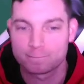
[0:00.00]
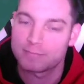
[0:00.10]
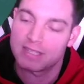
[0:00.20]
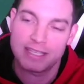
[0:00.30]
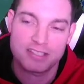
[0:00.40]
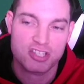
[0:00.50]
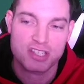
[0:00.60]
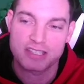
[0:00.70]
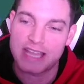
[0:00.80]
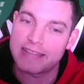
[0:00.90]
it's just
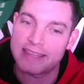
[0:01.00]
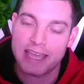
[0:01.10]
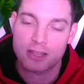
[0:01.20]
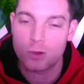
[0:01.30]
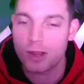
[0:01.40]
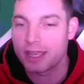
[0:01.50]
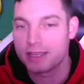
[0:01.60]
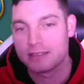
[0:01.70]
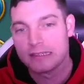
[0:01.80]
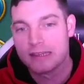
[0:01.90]
not that great.
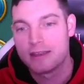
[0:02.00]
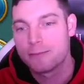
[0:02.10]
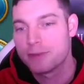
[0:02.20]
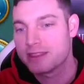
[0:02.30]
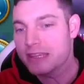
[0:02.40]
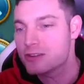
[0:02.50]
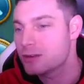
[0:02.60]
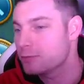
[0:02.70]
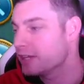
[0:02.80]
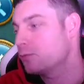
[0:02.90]
But then you're going to be
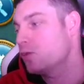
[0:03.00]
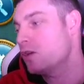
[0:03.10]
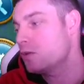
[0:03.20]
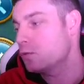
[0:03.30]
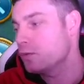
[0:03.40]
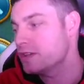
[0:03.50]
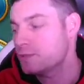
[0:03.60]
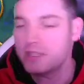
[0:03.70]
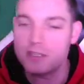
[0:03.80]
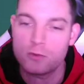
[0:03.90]
like, well,
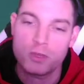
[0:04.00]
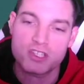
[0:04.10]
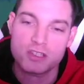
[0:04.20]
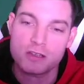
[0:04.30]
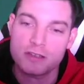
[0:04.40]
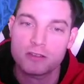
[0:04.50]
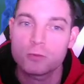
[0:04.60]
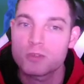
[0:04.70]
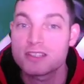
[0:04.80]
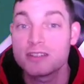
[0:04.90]
Wispy, we saw that there
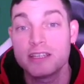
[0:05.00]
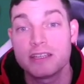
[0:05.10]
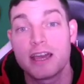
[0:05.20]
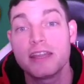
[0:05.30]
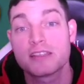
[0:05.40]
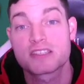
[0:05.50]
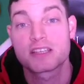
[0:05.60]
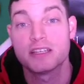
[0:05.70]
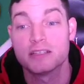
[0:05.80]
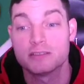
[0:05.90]
was a Leonidas
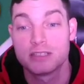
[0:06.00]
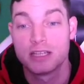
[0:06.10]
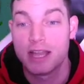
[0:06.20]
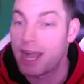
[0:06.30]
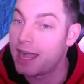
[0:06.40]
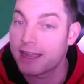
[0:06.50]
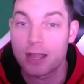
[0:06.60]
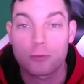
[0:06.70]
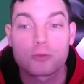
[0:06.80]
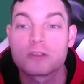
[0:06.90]
skill. I got
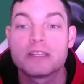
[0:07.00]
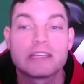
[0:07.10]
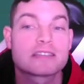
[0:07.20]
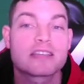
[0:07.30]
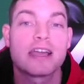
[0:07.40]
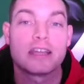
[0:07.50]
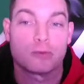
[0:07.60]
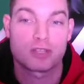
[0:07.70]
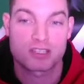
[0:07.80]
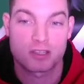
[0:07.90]
really excited when
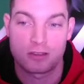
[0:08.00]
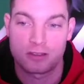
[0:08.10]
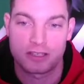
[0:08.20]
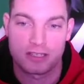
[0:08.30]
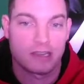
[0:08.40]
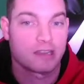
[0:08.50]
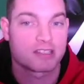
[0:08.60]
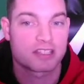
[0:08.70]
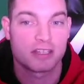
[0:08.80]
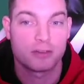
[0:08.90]
I saw the Leonidas
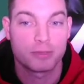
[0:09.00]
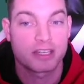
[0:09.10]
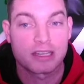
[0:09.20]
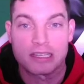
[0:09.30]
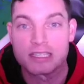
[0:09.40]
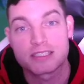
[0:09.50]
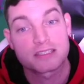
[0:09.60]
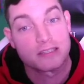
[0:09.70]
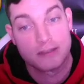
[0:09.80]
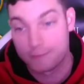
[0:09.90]
skill because
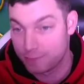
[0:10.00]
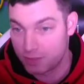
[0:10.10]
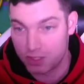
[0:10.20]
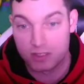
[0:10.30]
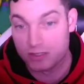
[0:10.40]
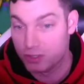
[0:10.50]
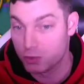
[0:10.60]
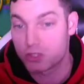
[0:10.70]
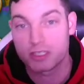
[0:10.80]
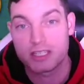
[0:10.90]

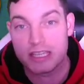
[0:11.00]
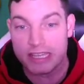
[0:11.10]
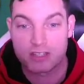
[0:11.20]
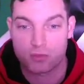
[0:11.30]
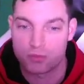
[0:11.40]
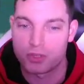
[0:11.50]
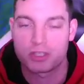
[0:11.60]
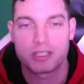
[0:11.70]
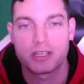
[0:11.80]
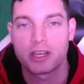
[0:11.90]
usually it's really
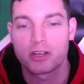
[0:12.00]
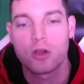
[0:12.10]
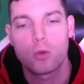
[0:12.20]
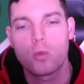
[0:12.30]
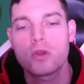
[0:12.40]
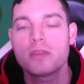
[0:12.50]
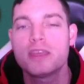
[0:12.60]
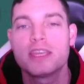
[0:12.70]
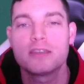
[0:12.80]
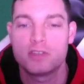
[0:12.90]
good. What are they
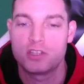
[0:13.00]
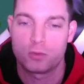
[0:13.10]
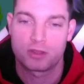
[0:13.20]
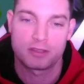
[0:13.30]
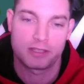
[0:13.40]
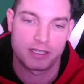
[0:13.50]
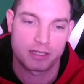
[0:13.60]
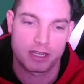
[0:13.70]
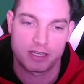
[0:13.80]
giving you with the Leonidas